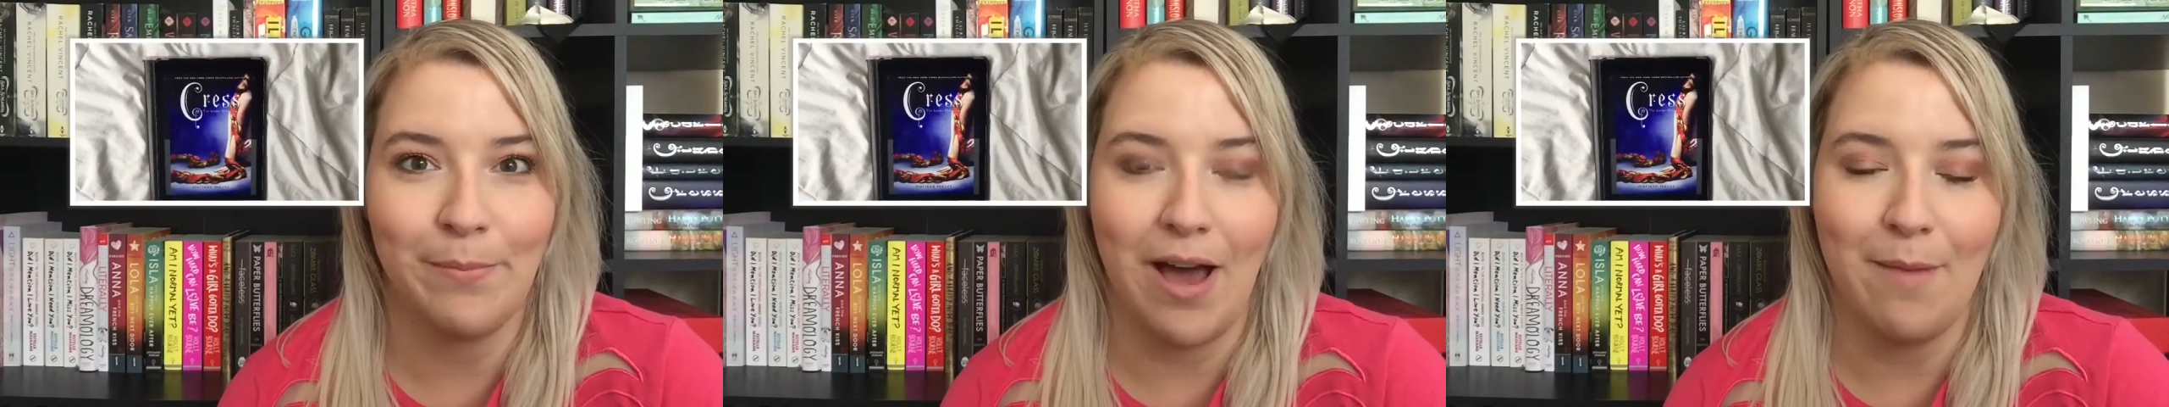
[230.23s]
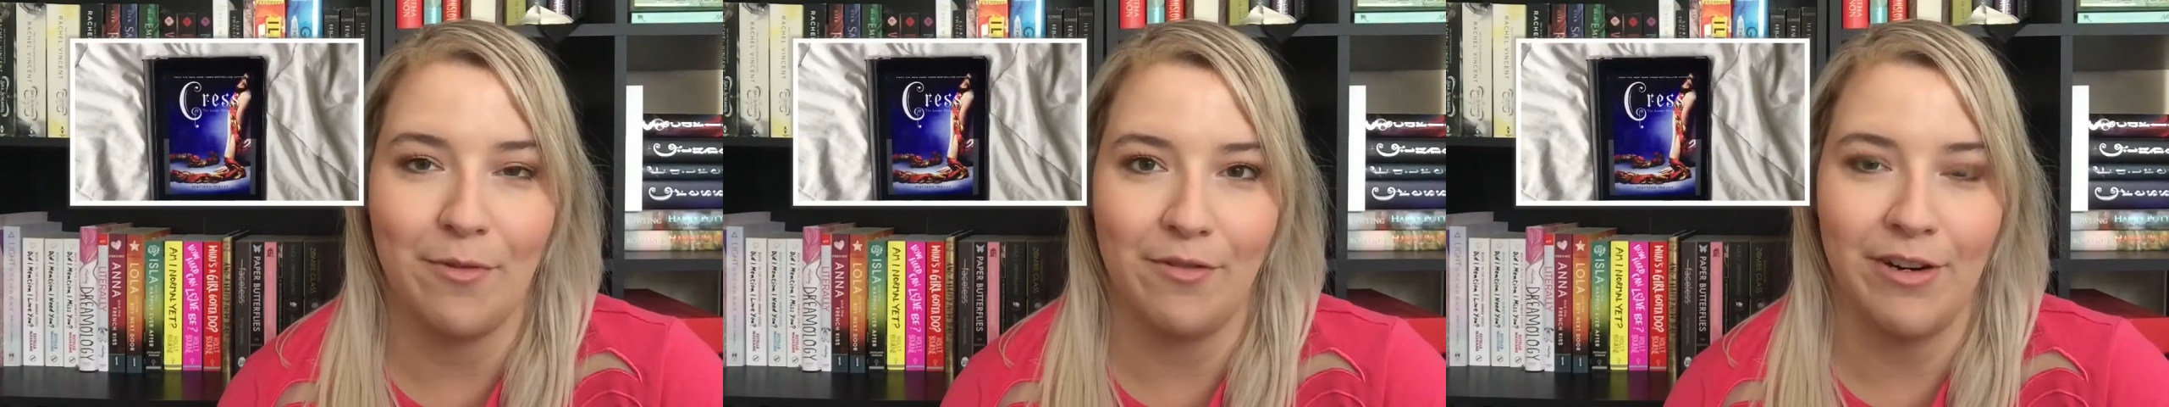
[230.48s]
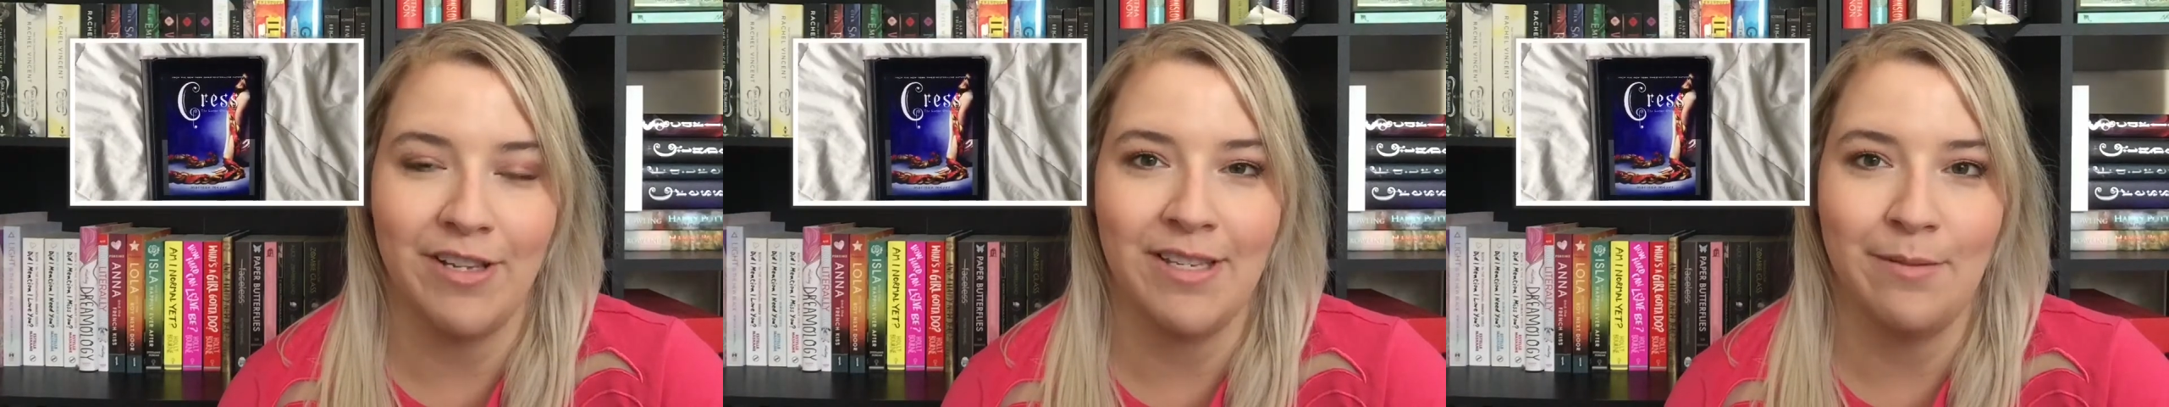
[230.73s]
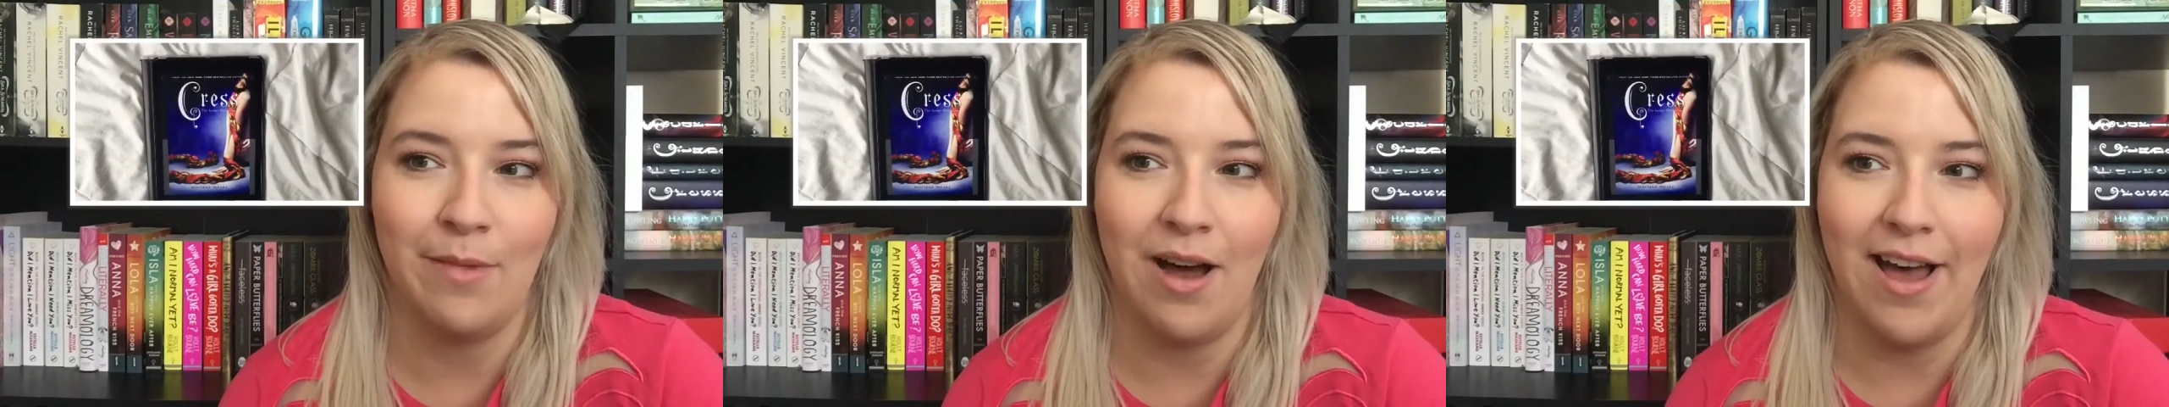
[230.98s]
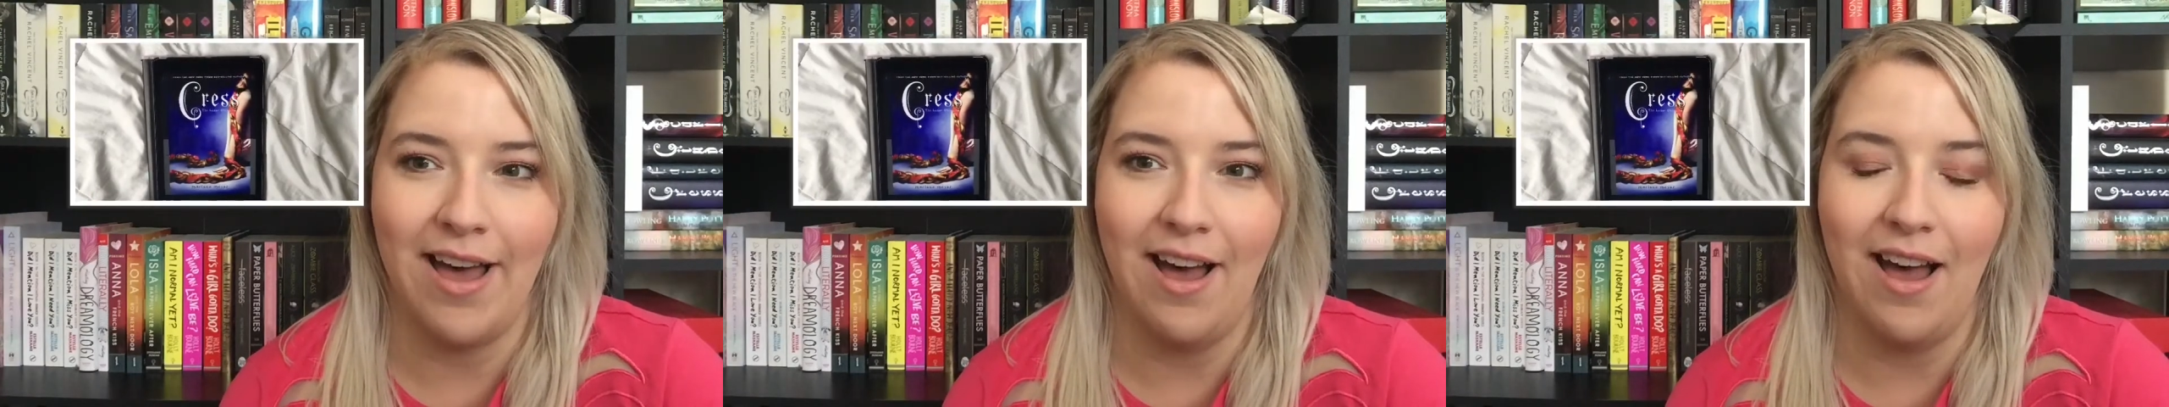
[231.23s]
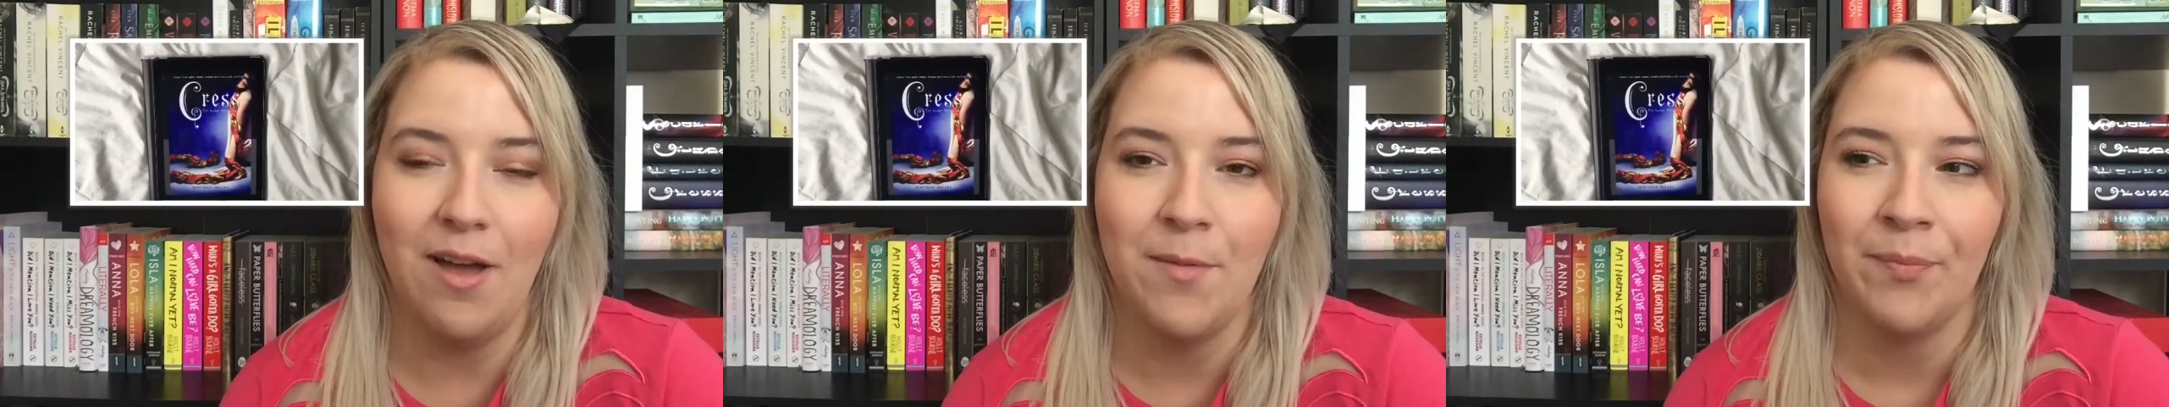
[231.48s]
by Marissa
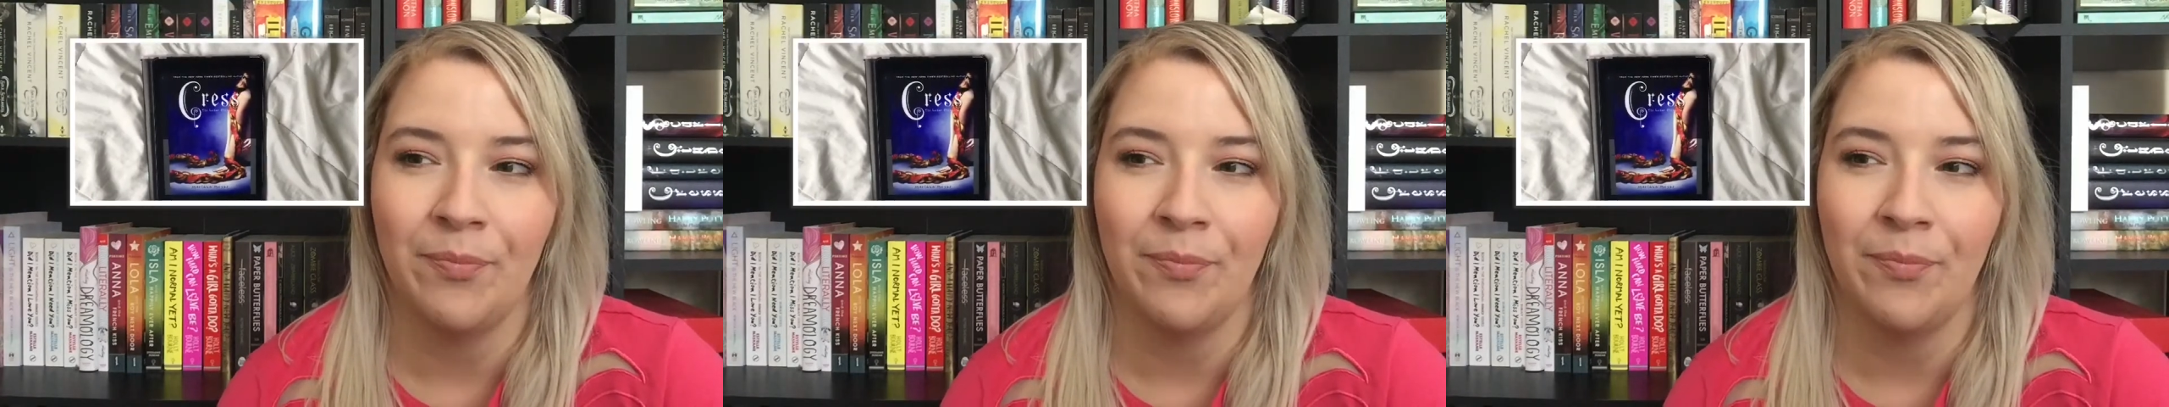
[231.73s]
Meyer,